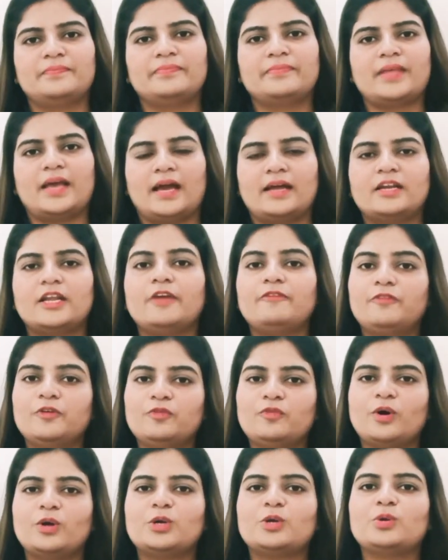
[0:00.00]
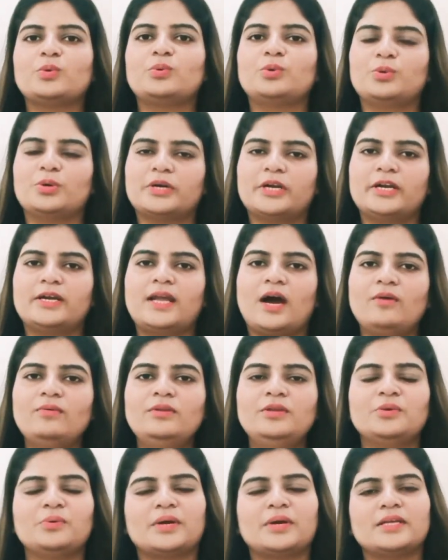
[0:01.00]
and if you want to note it
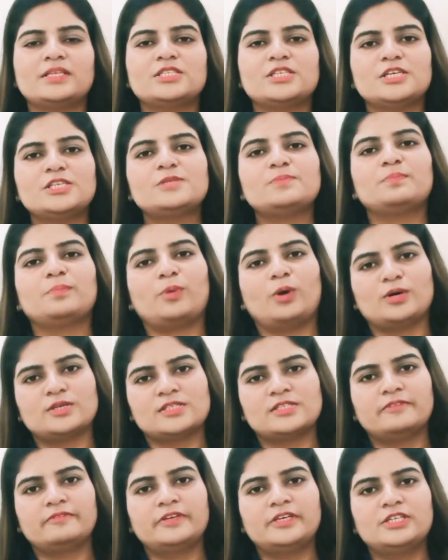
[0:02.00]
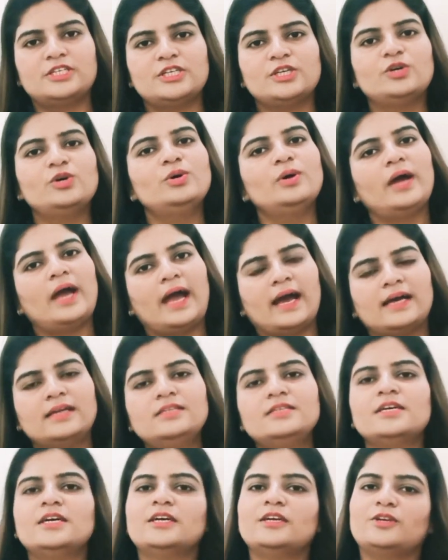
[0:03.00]
down you can just pause the video and
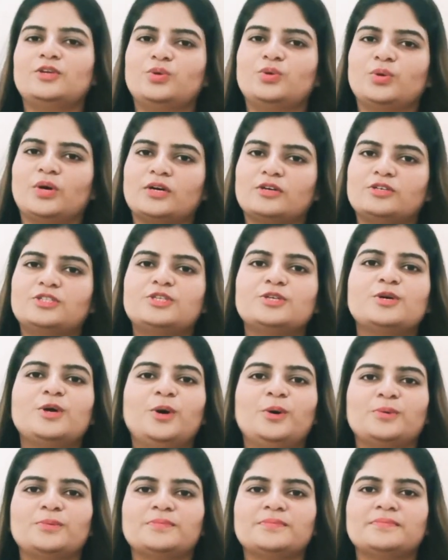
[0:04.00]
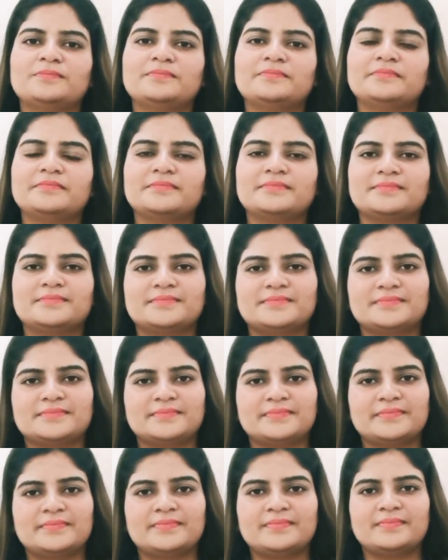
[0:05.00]
you are good to go.
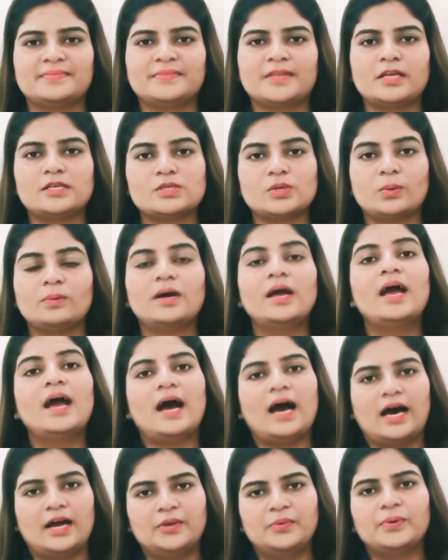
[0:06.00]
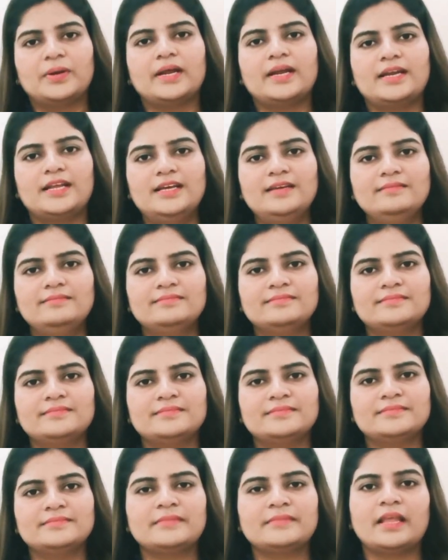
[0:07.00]
So are you ready?
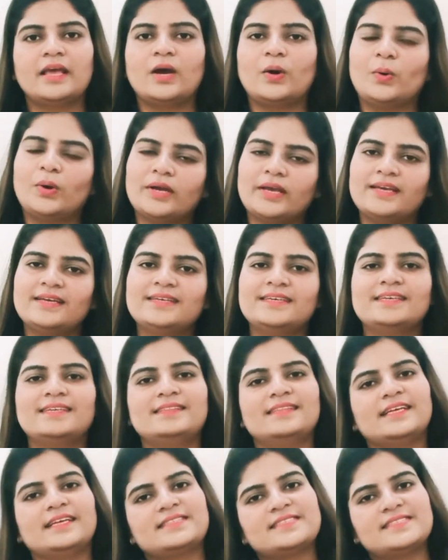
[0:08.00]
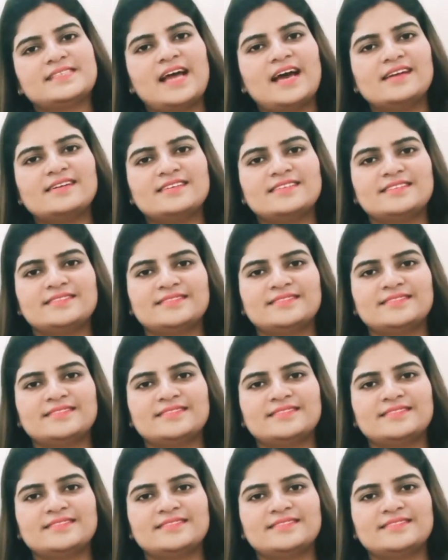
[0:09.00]
Okay, let's start.